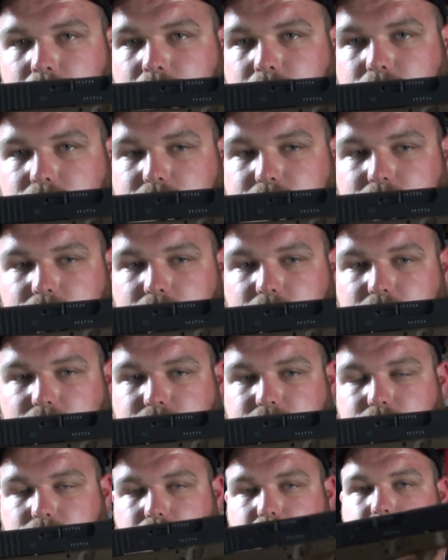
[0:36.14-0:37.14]
It's a
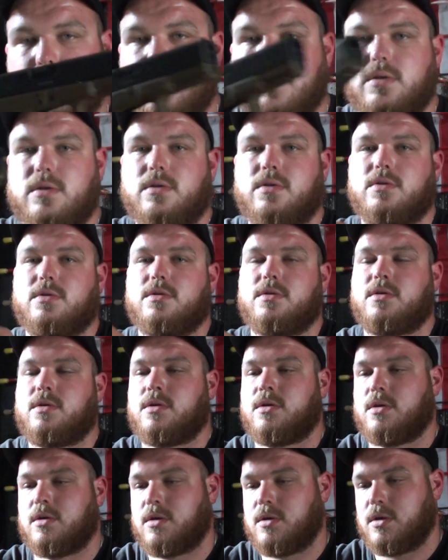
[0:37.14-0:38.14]
nice little gun.
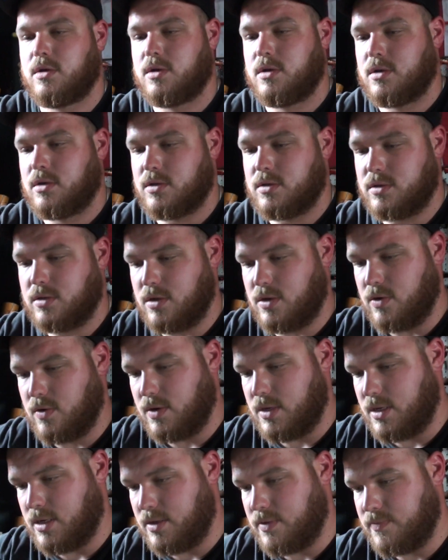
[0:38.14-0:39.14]

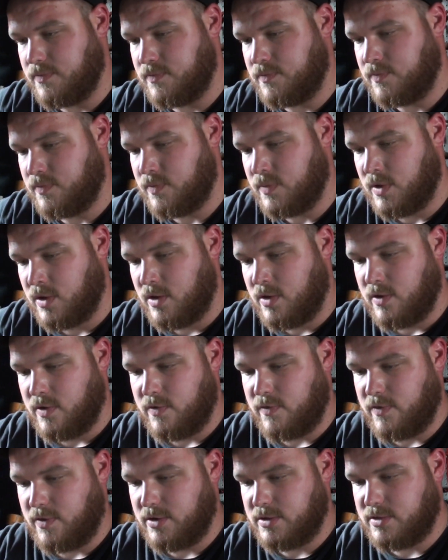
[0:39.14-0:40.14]
So,
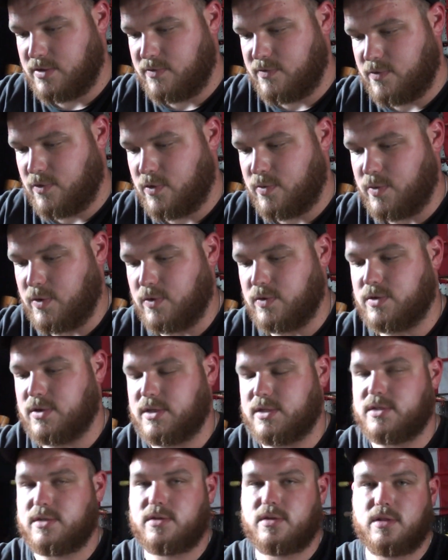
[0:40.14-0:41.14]
first and foremost,
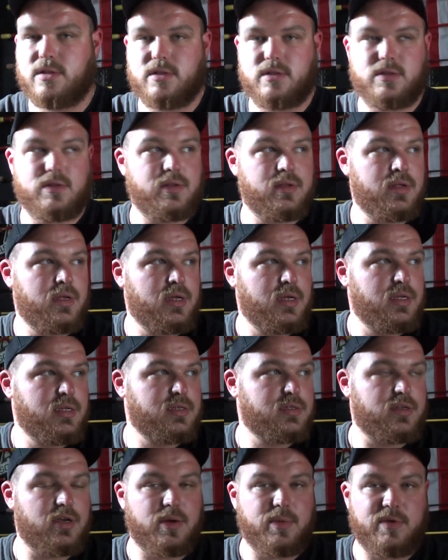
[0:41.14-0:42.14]
let's
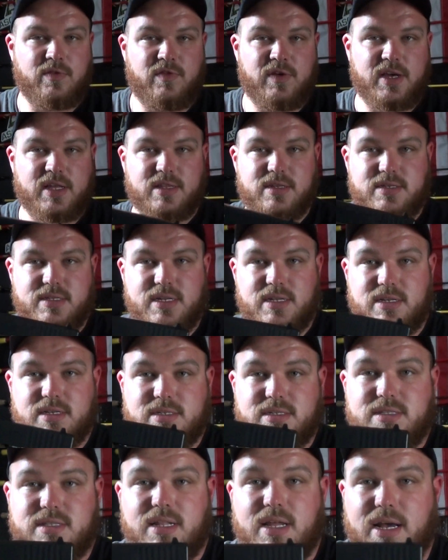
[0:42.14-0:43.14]
talk about the fact this thing
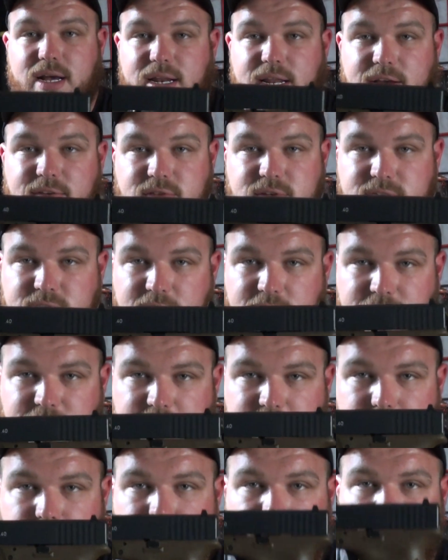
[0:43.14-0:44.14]
does not have a
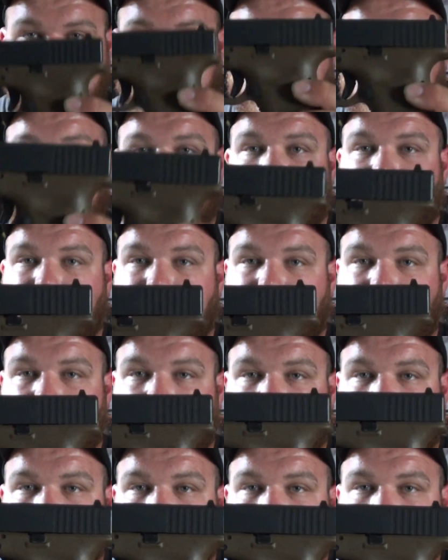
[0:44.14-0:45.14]
safety on it,
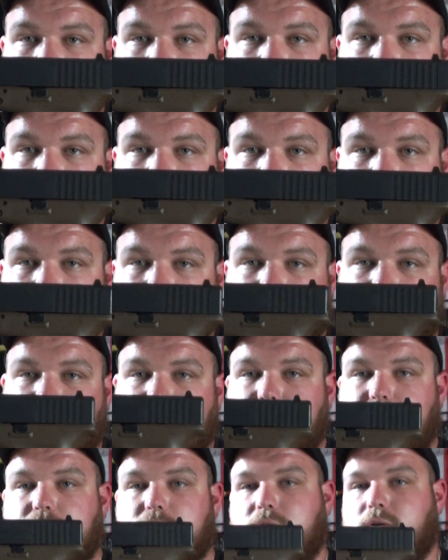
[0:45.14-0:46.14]

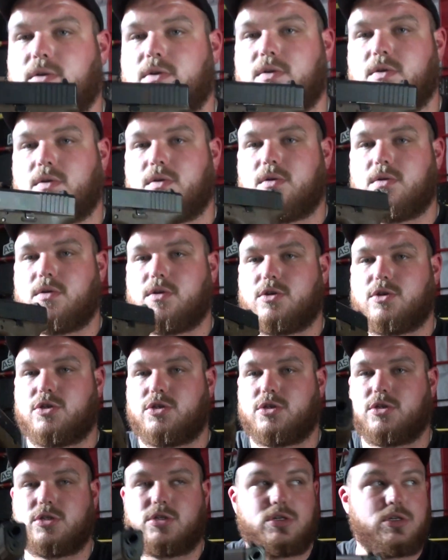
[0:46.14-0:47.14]
which
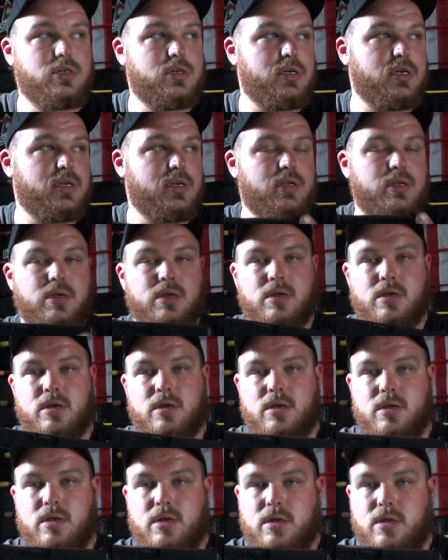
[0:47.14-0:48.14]
should
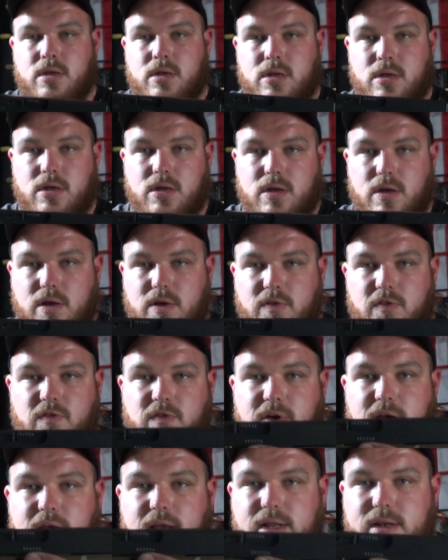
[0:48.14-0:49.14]

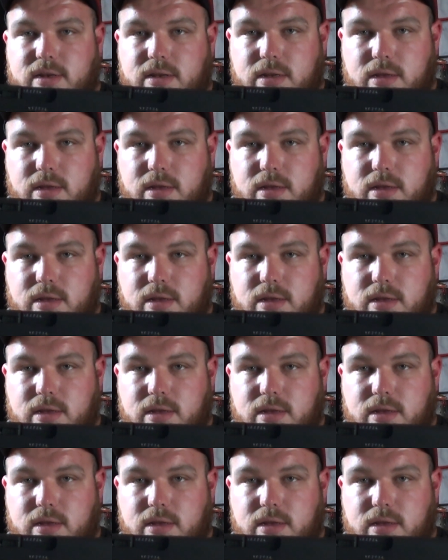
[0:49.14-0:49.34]
affect